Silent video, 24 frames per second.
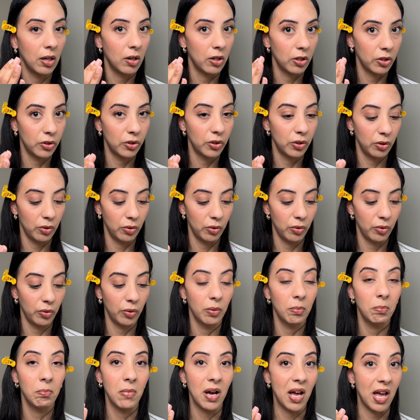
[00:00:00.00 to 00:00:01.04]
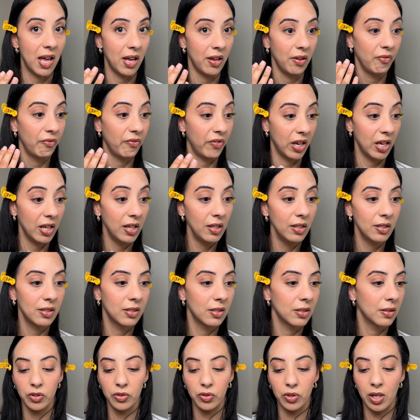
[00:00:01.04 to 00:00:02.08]
onto my
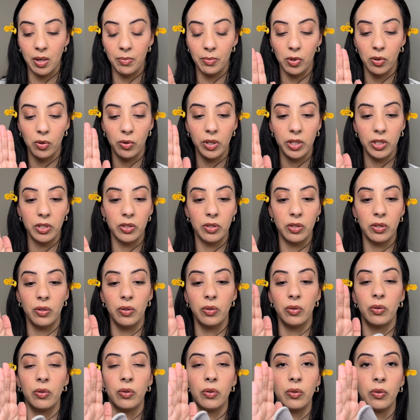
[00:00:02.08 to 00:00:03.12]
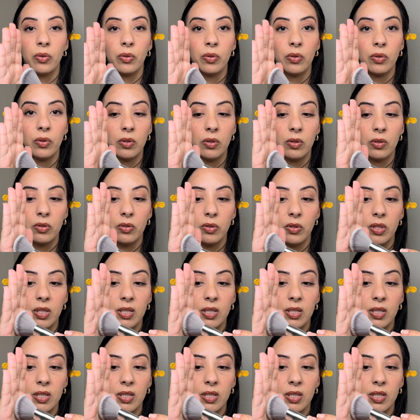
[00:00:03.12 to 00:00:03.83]
face. So I'm going to do the